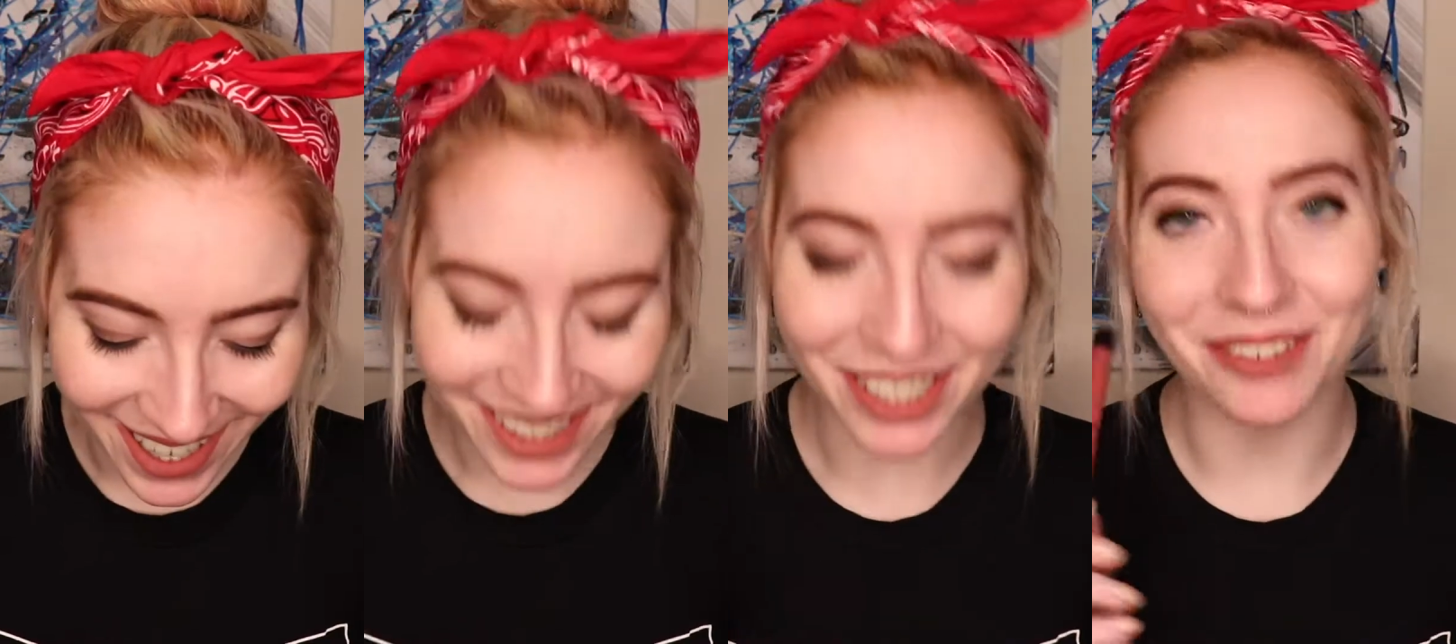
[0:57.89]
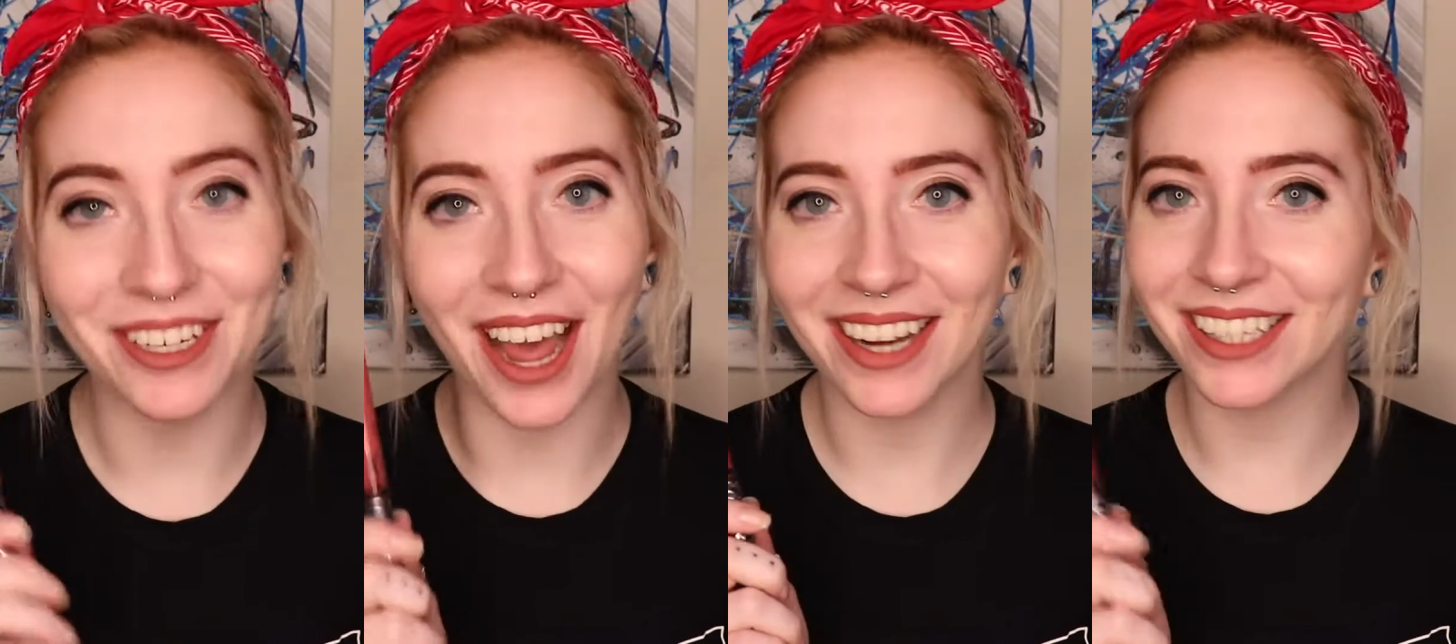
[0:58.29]
so
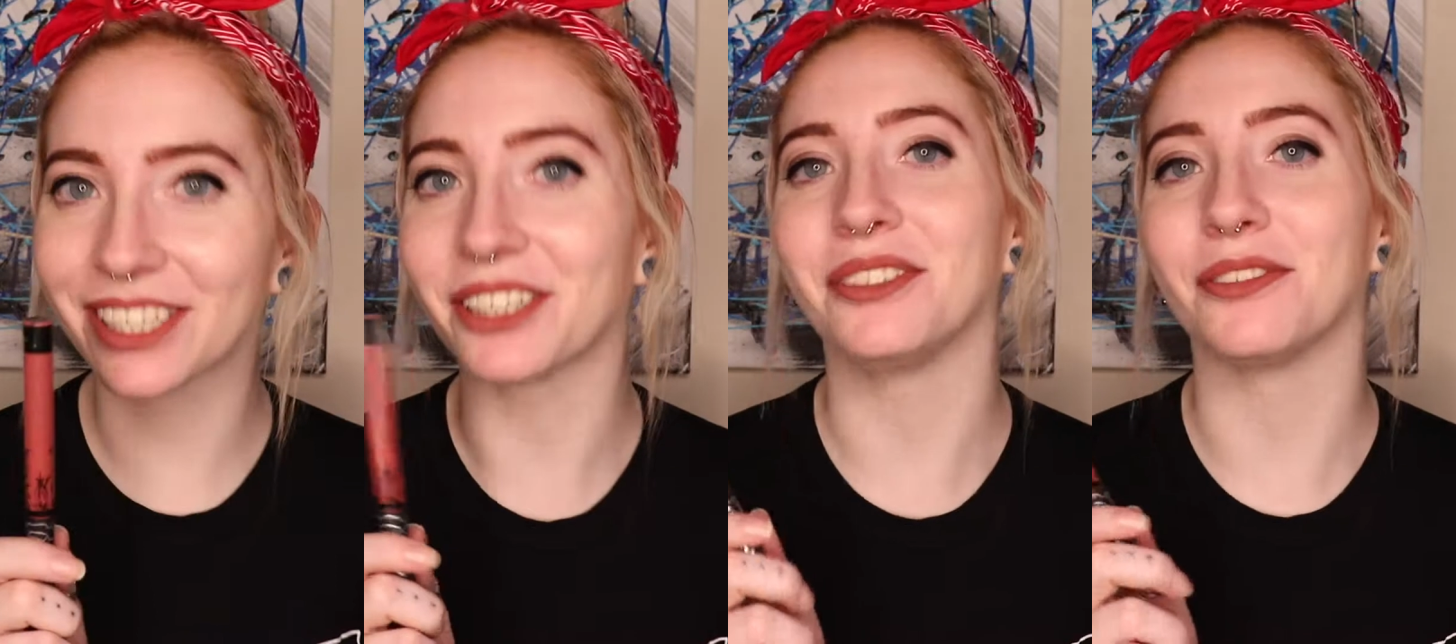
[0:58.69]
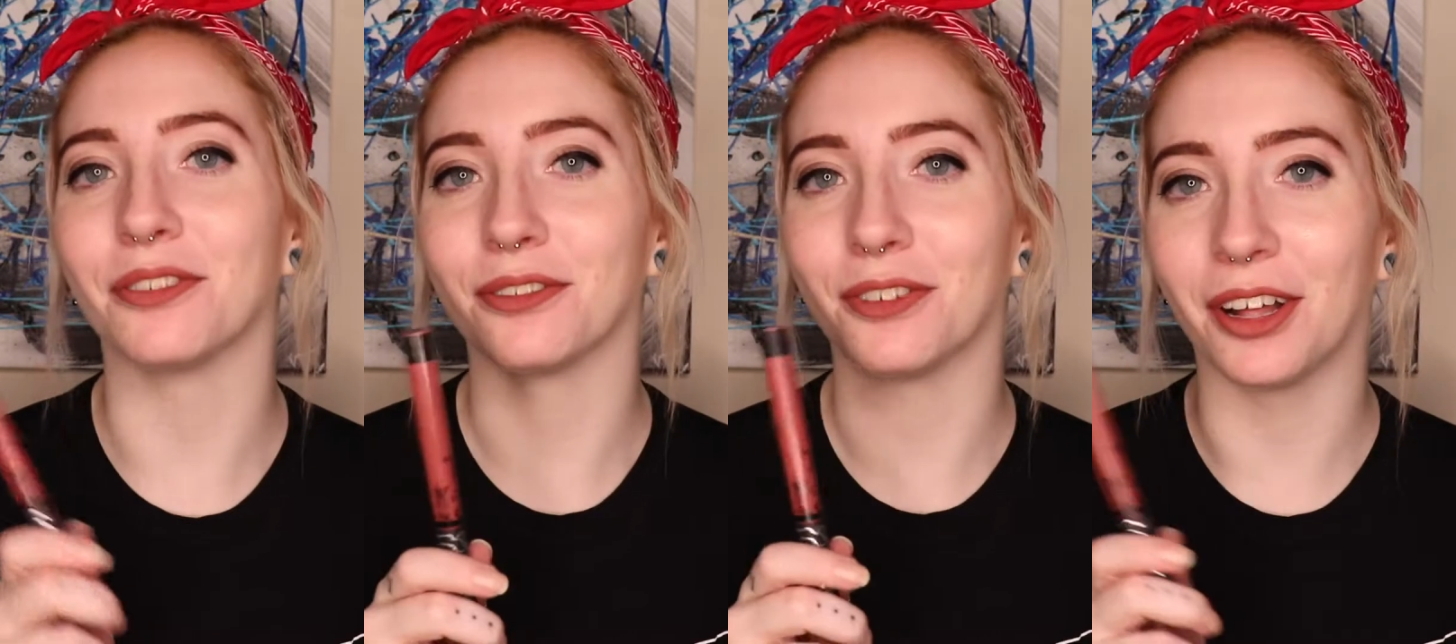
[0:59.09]
not exclusive
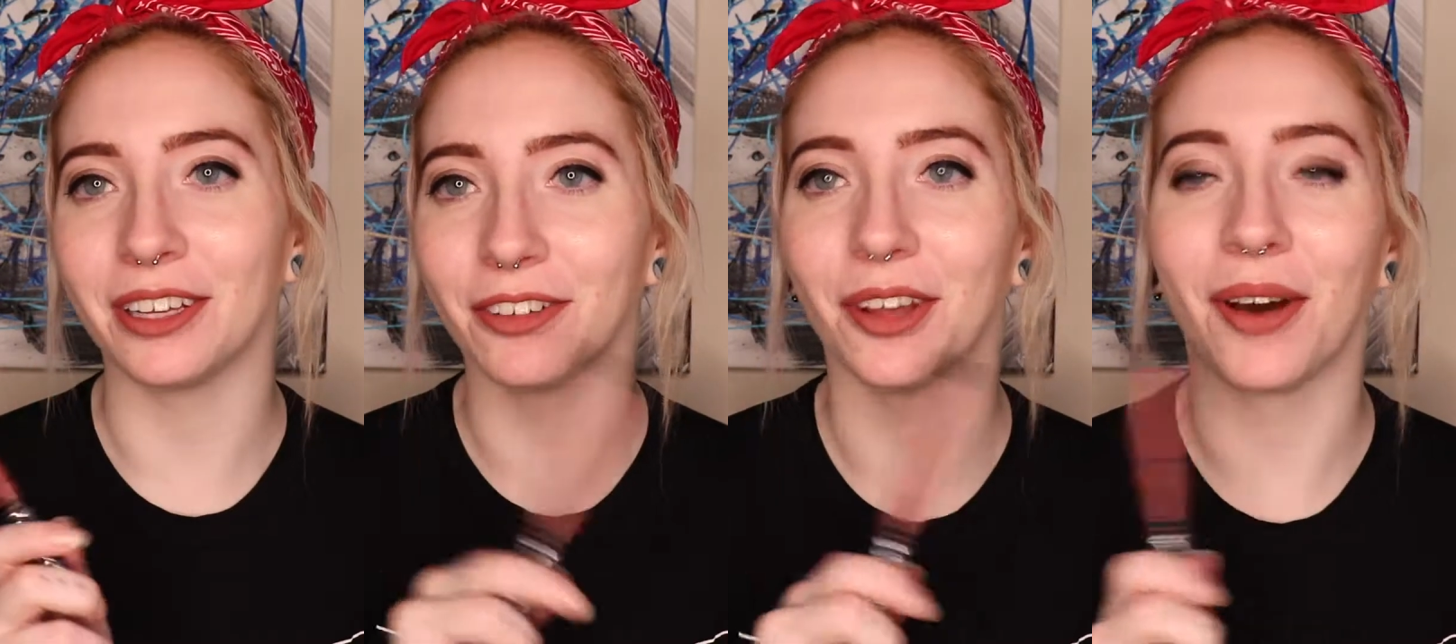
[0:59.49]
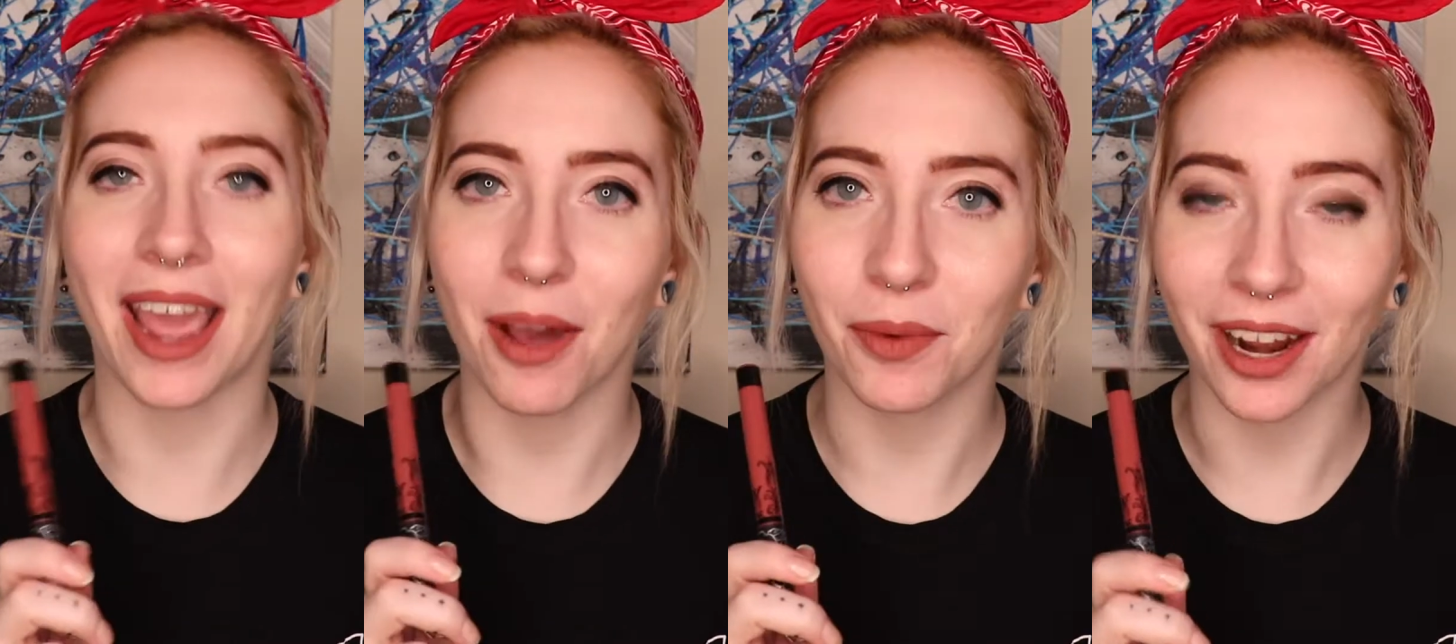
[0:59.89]
for fall even though I
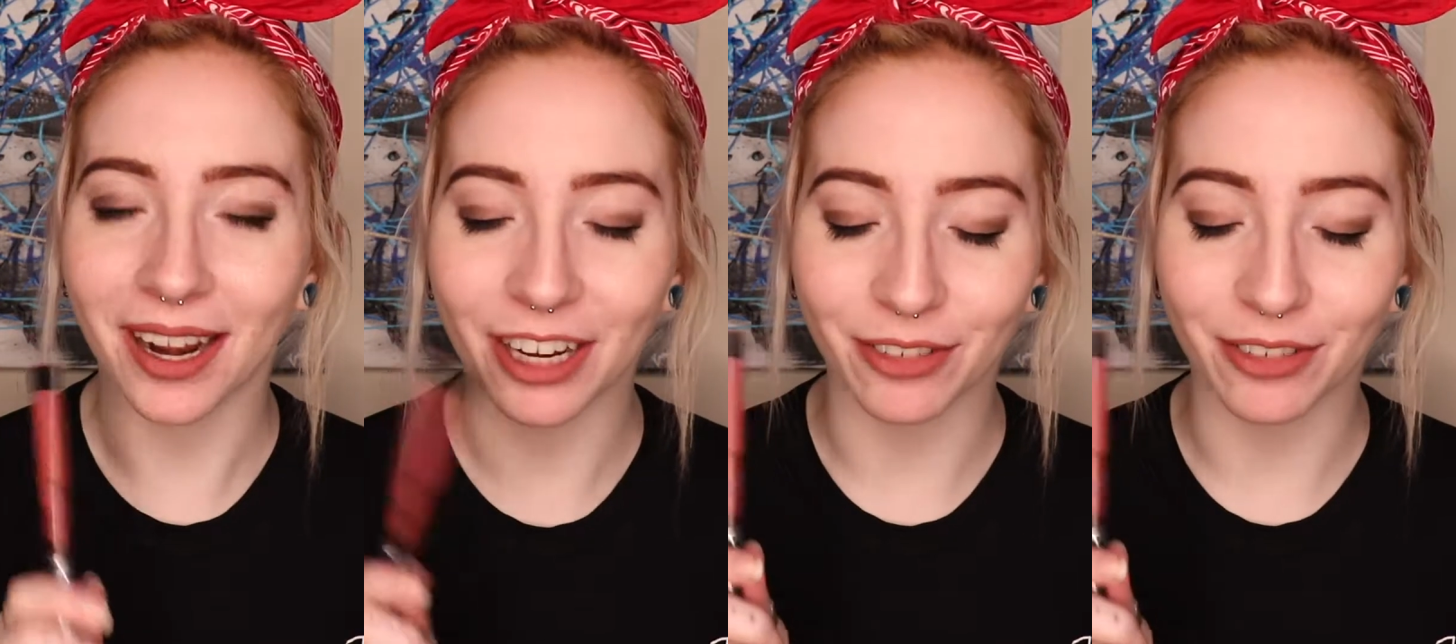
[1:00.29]
am wearing it